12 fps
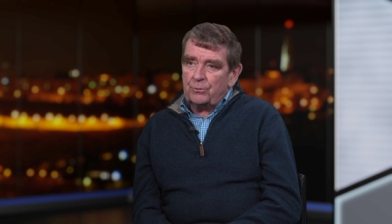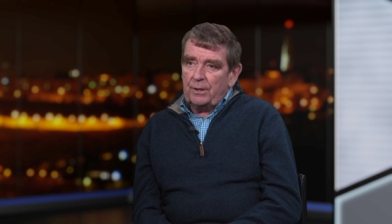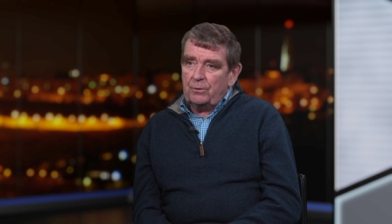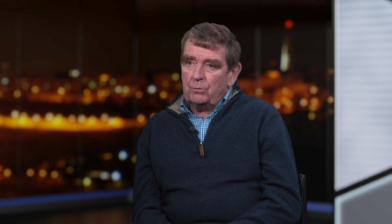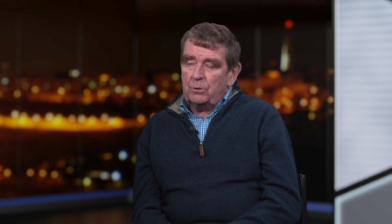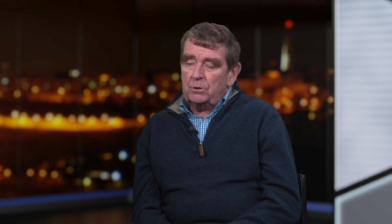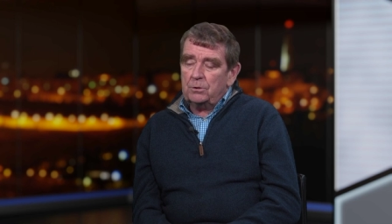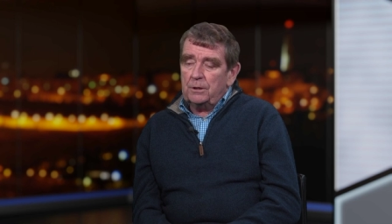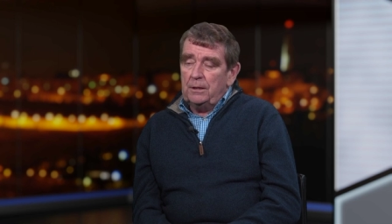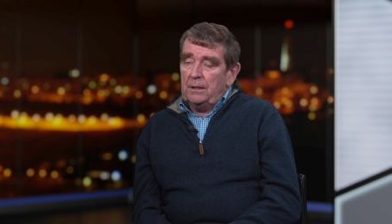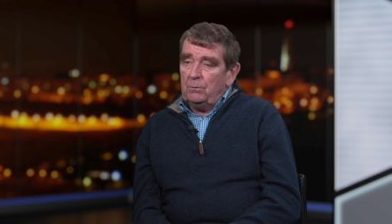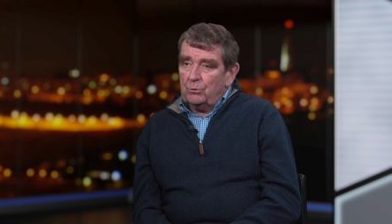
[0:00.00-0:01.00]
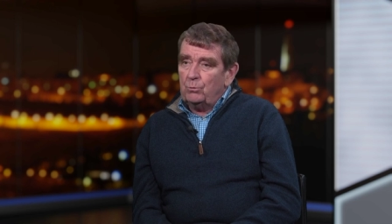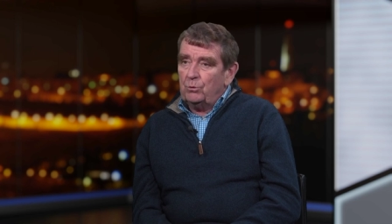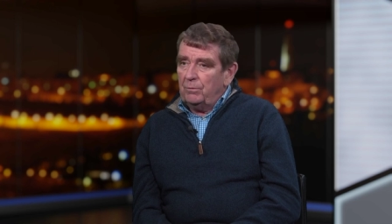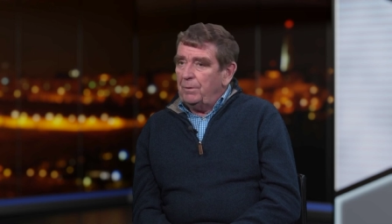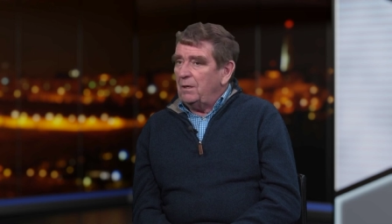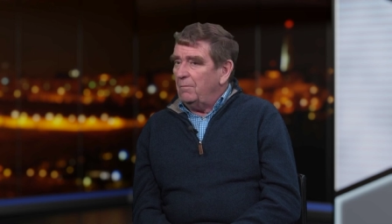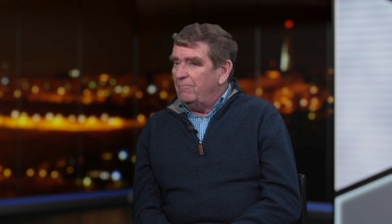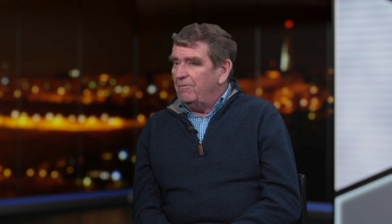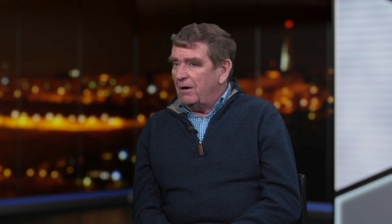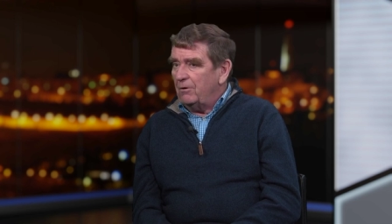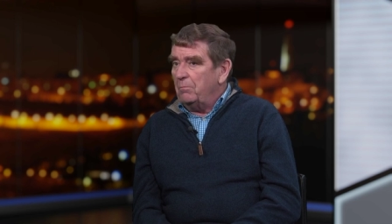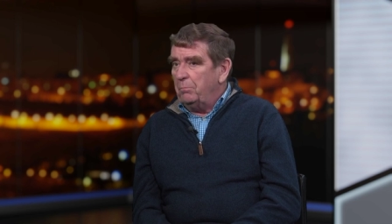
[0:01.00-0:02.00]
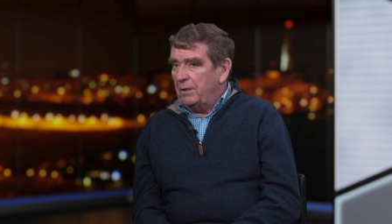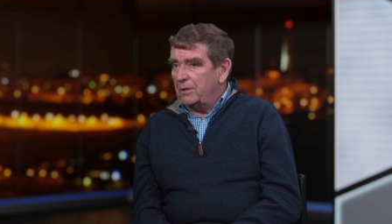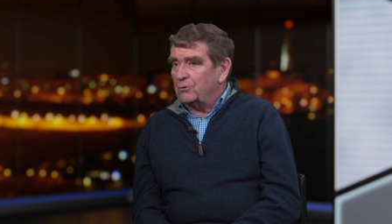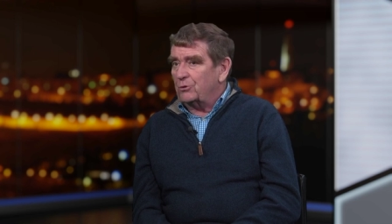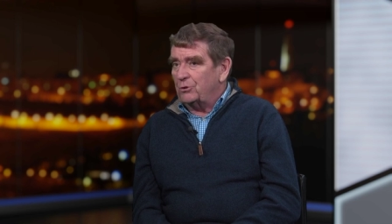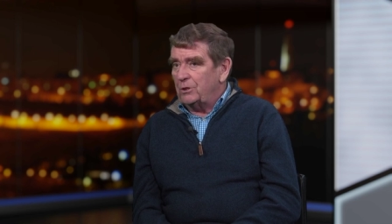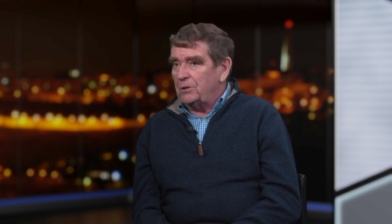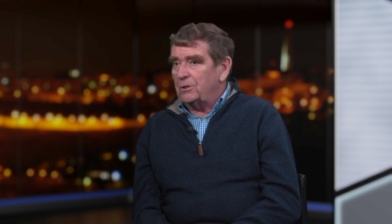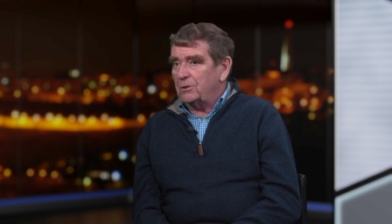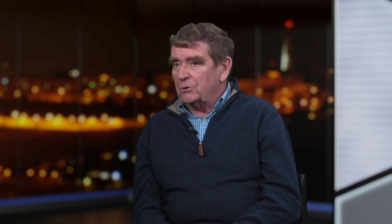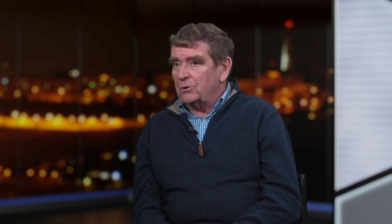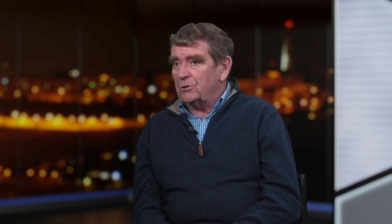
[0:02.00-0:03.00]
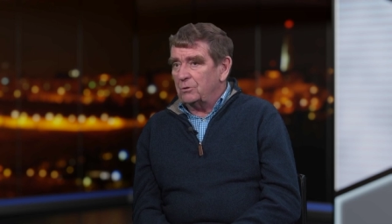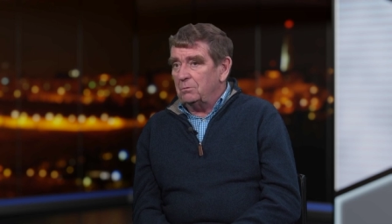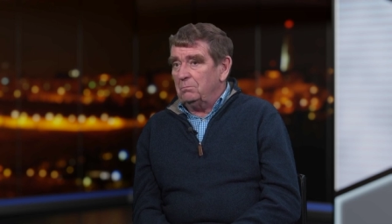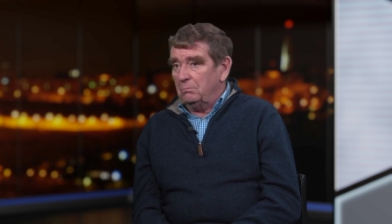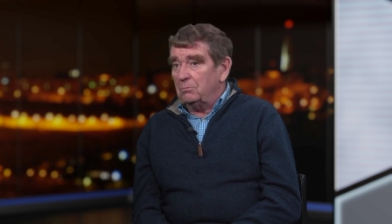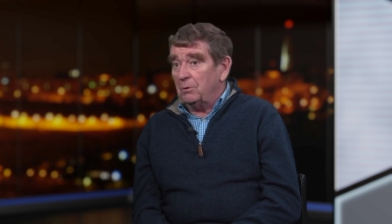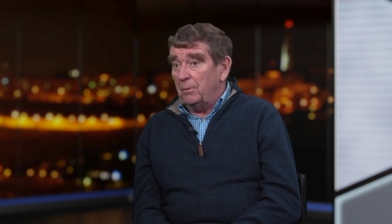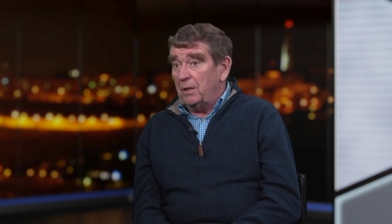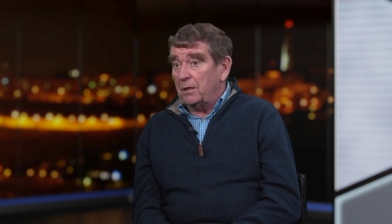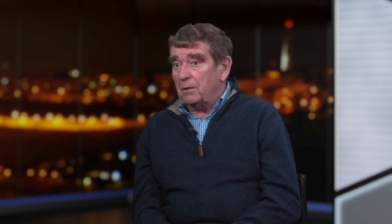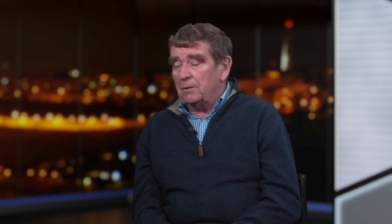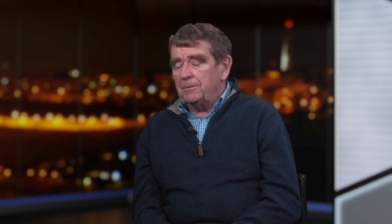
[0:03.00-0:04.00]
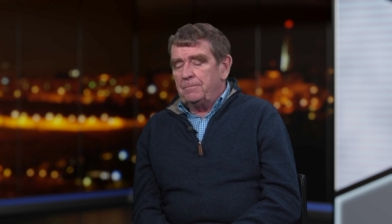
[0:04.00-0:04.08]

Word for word: around the world, would, would have been a very big strategic decision to make.